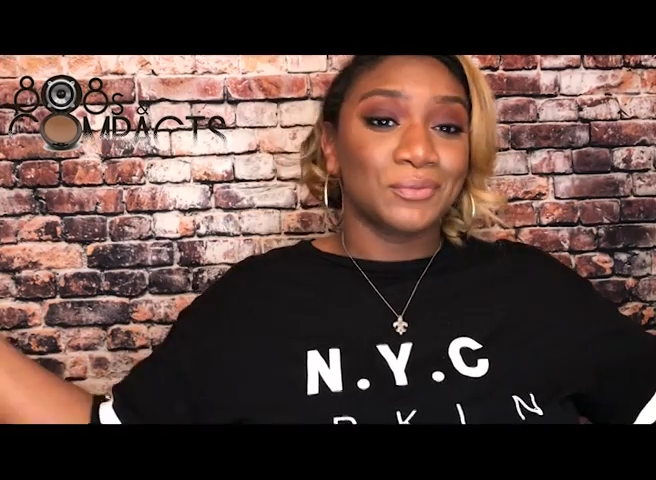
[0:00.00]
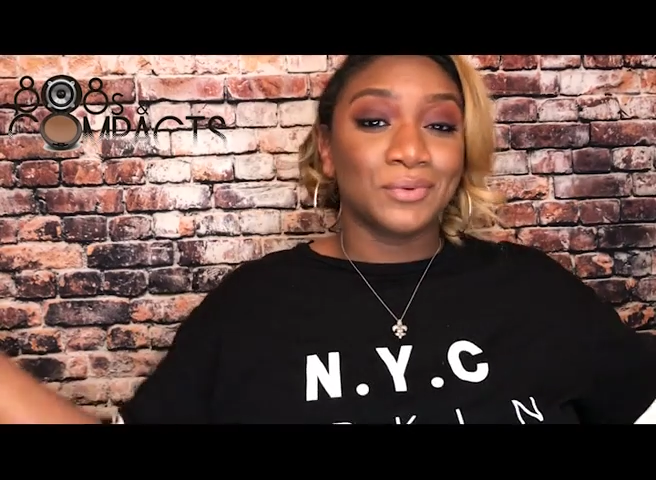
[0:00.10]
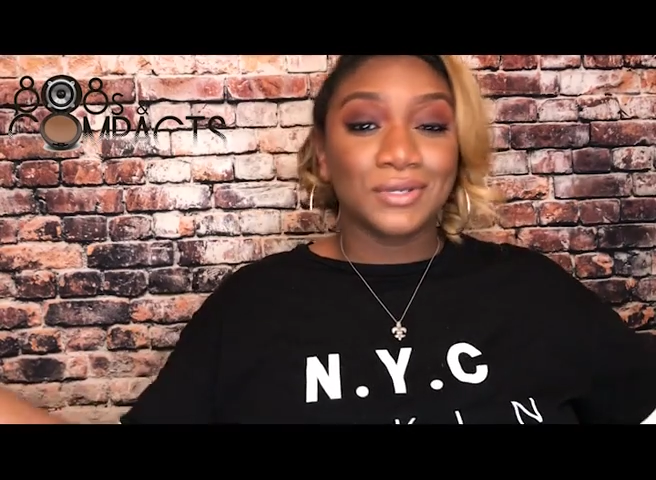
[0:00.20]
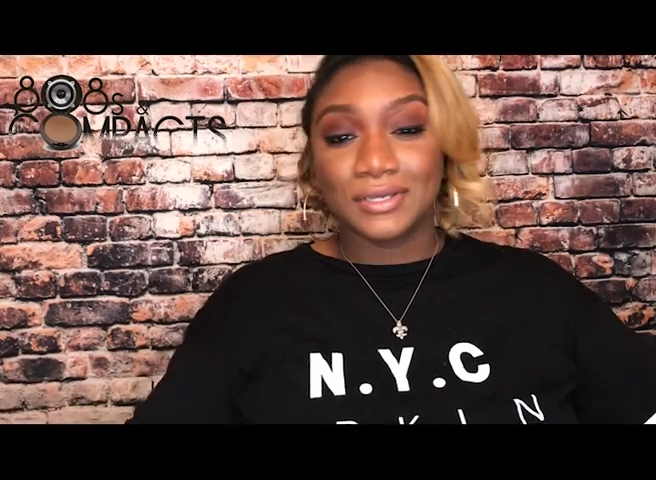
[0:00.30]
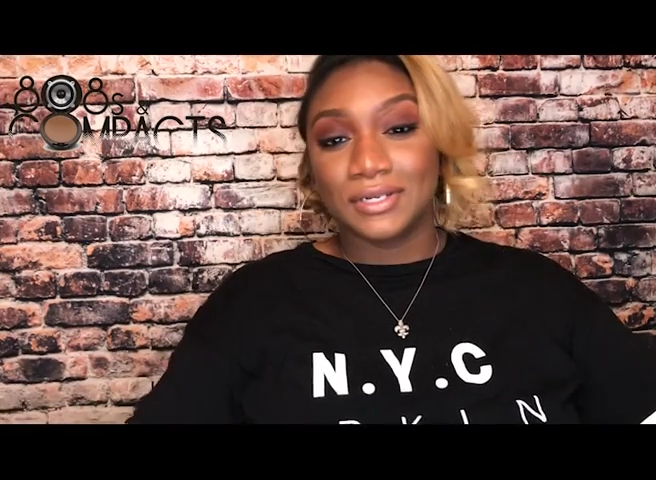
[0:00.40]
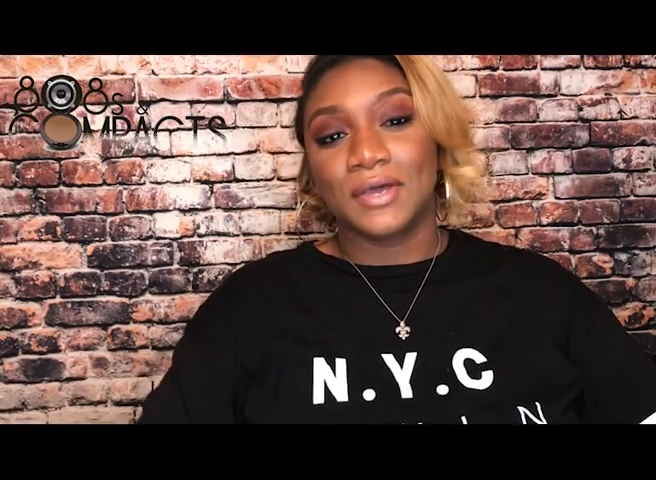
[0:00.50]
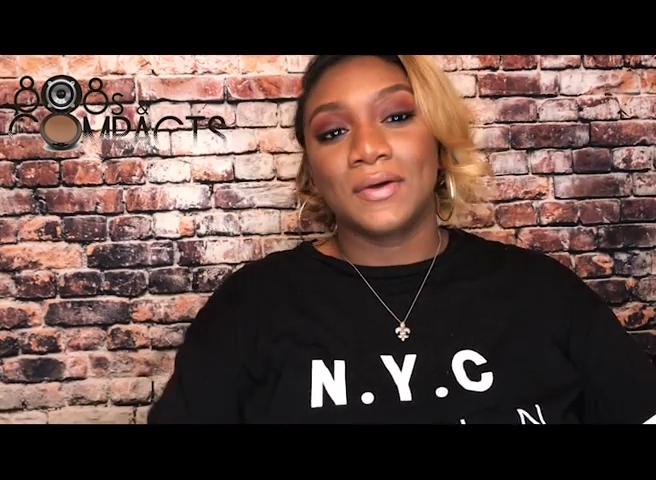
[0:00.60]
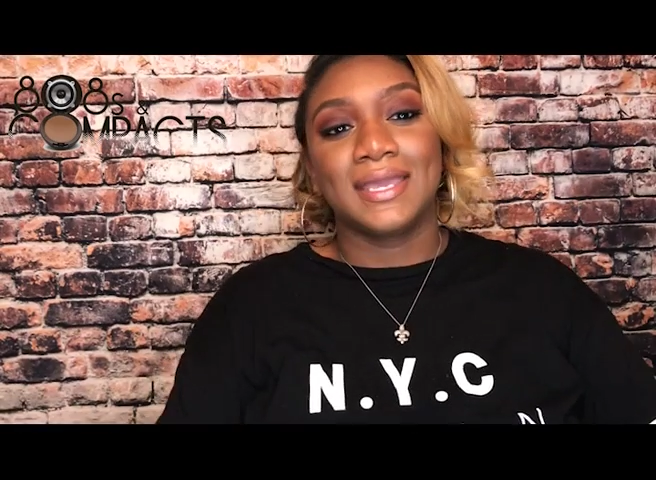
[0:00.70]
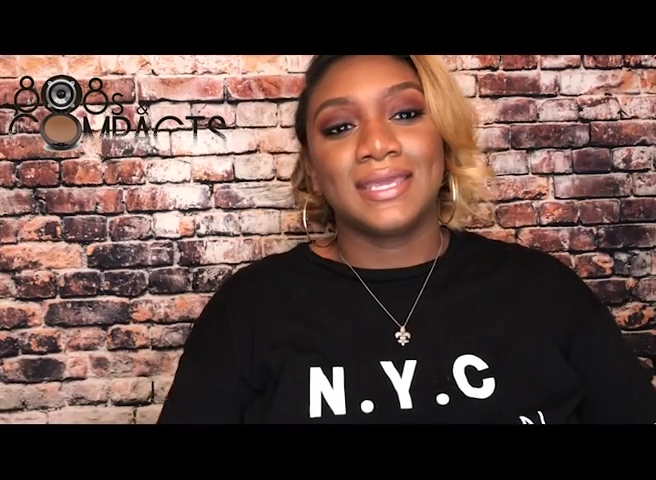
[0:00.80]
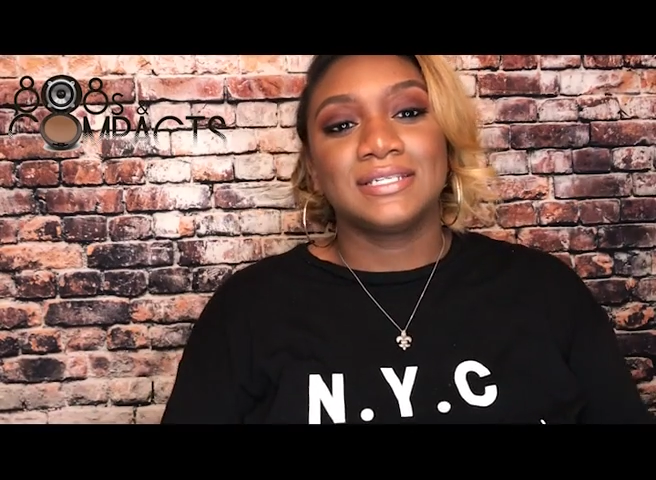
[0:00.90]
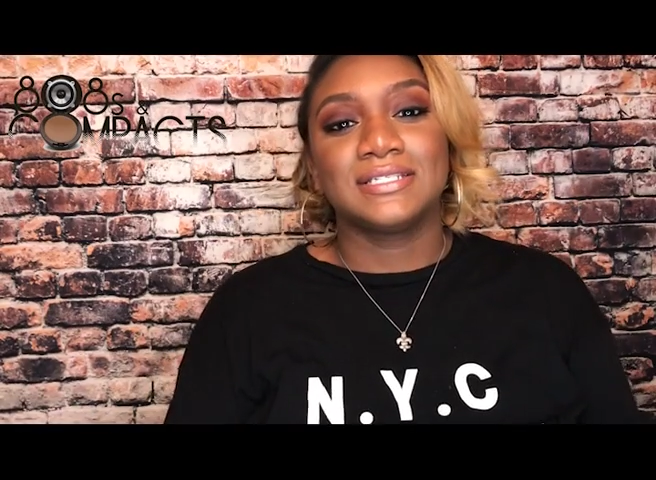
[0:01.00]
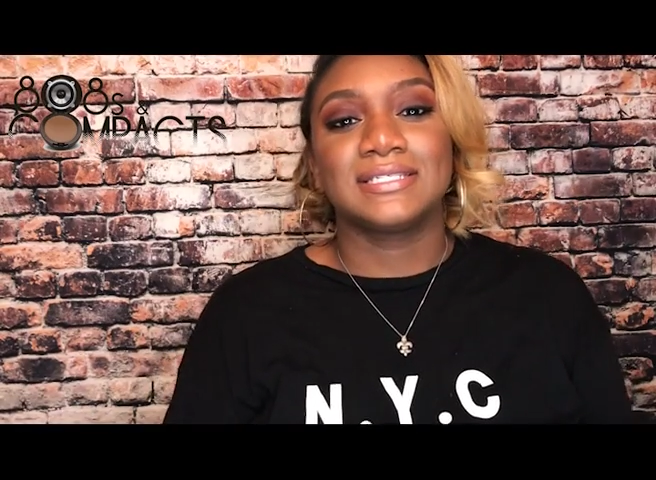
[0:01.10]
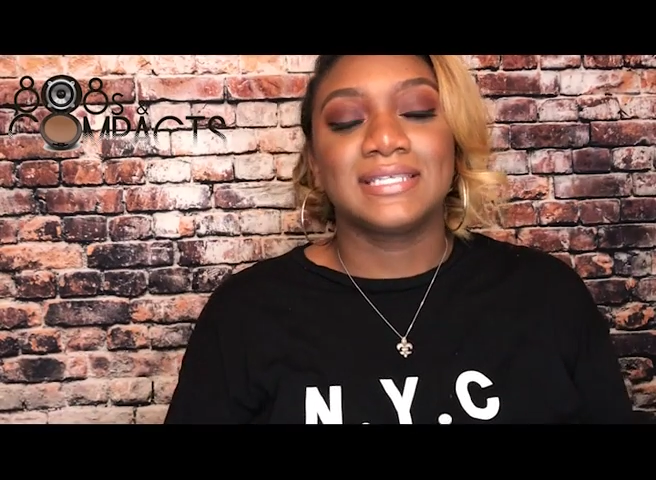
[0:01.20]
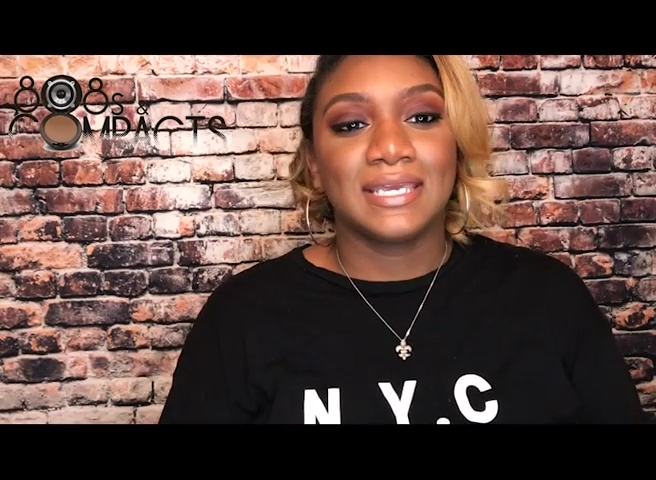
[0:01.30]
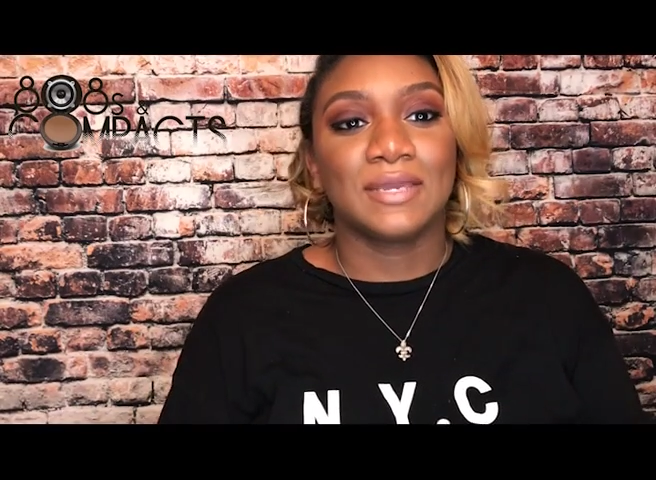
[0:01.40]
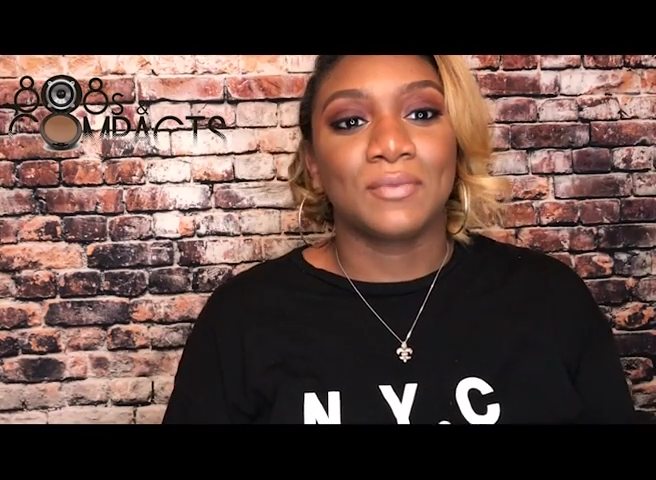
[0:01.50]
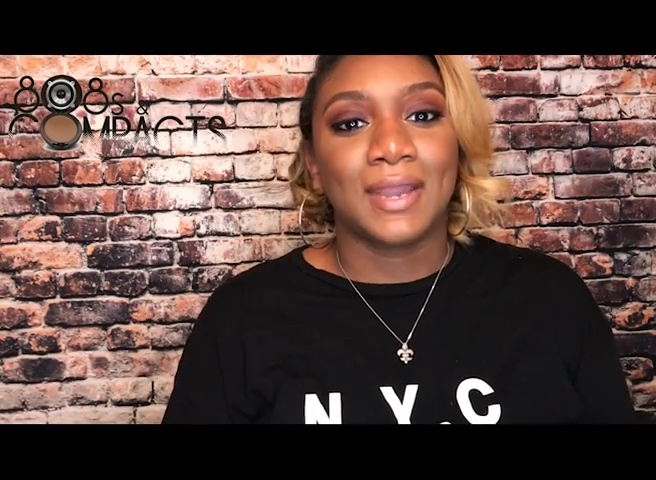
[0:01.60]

we're gonna go ahead and just get